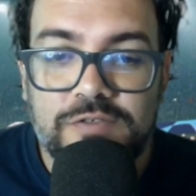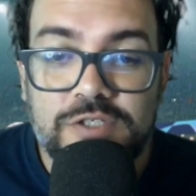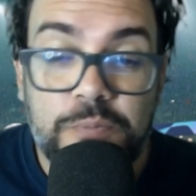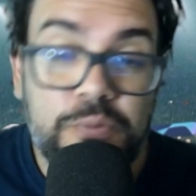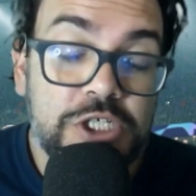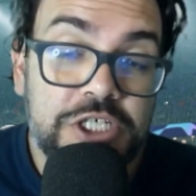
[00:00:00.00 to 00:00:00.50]
So I
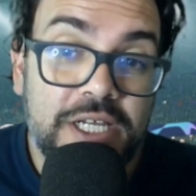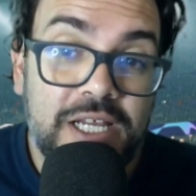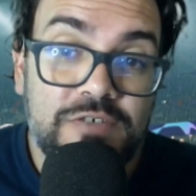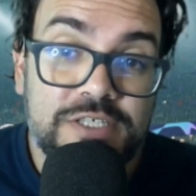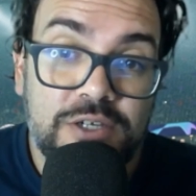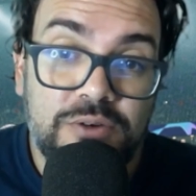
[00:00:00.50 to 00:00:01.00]
appreciate
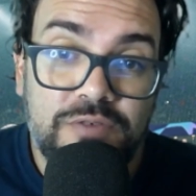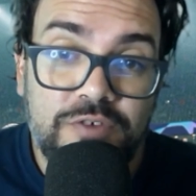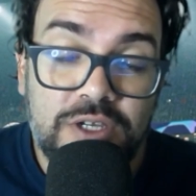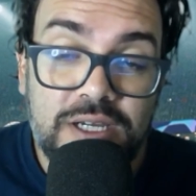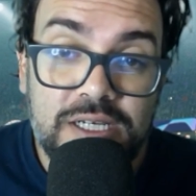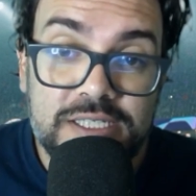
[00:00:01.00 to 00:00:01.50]
every single one of you
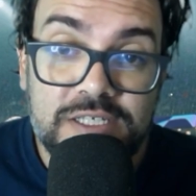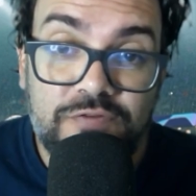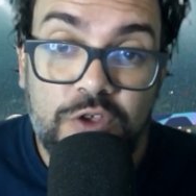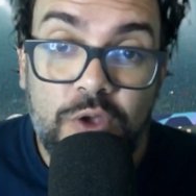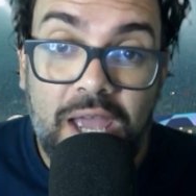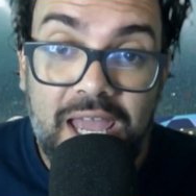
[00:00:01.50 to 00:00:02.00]
guys. If
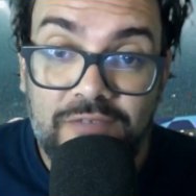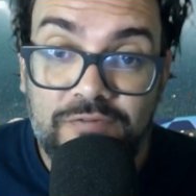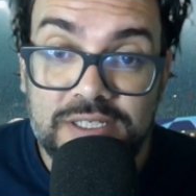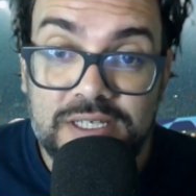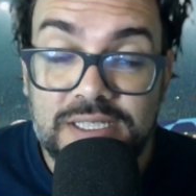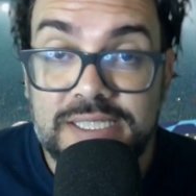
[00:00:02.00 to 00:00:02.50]
you
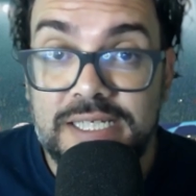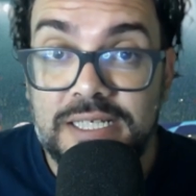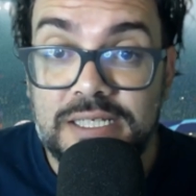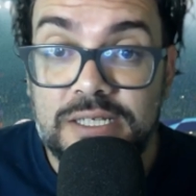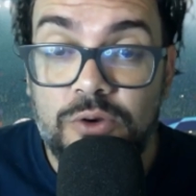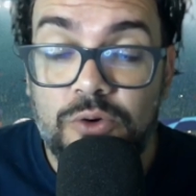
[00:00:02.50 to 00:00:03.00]
haven't seen
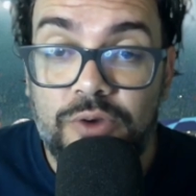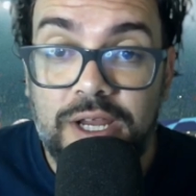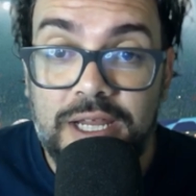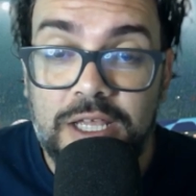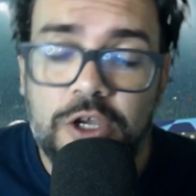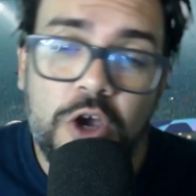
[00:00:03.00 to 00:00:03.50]
it
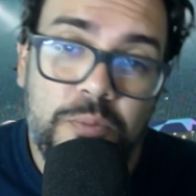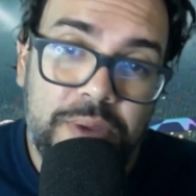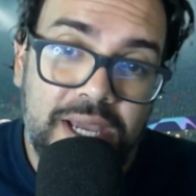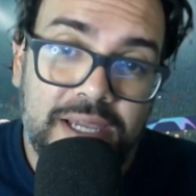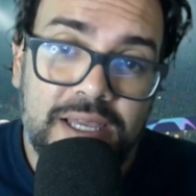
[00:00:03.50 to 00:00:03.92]
already, go back.